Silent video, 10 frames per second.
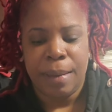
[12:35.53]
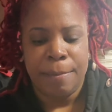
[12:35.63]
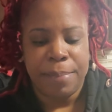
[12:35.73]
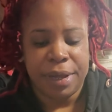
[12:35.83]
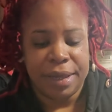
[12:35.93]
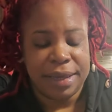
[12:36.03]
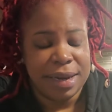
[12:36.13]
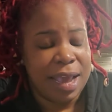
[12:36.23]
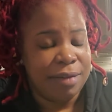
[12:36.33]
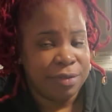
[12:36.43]
But
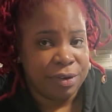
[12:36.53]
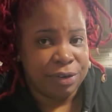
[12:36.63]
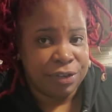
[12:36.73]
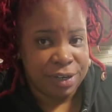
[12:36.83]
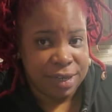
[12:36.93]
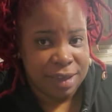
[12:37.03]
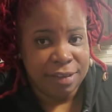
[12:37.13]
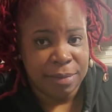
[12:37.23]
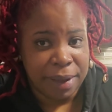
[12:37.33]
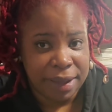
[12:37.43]
after she
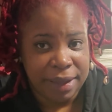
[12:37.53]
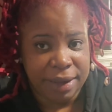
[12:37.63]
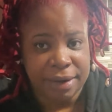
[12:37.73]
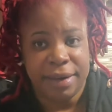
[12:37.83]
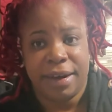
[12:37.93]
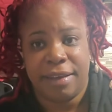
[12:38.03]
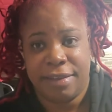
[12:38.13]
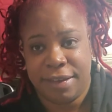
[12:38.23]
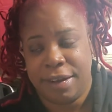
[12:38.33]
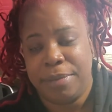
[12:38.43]
does my hair and I
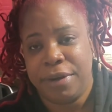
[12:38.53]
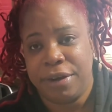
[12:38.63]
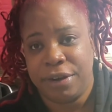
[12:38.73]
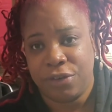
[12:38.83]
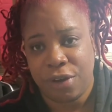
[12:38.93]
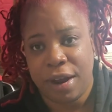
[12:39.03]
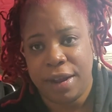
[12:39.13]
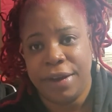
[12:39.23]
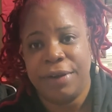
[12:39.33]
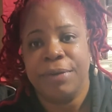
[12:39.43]
sit up under the
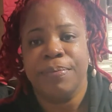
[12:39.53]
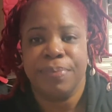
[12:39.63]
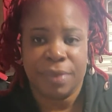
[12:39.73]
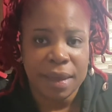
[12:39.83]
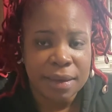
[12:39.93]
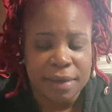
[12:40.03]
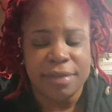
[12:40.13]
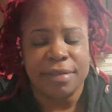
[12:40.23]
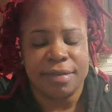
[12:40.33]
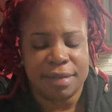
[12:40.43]
dryer, it's
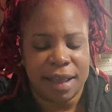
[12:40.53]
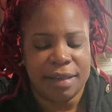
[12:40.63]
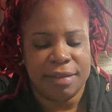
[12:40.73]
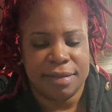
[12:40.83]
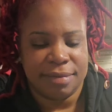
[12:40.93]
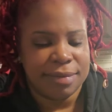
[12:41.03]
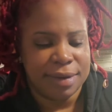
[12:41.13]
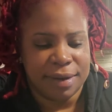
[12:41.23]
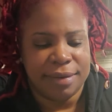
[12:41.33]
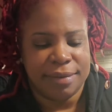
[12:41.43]
not,
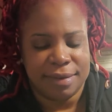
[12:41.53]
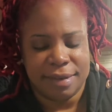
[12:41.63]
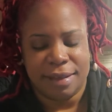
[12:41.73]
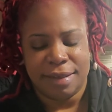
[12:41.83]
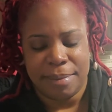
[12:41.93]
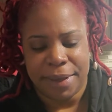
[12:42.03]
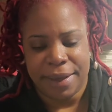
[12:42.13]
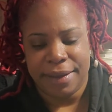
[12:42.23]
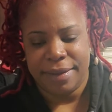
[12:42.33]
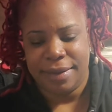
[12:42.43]
it's not that
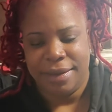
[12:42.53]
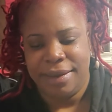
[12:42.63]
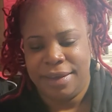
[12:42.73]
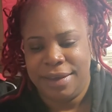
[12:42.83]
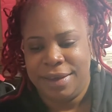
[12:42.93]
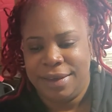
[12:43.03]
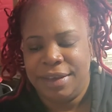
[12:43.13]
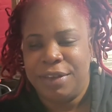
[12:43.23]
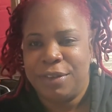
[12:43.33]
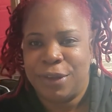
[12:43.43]
bad.
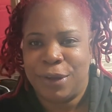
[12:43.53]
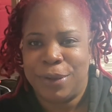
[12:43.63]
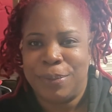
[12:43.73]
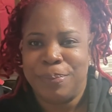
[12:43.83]
So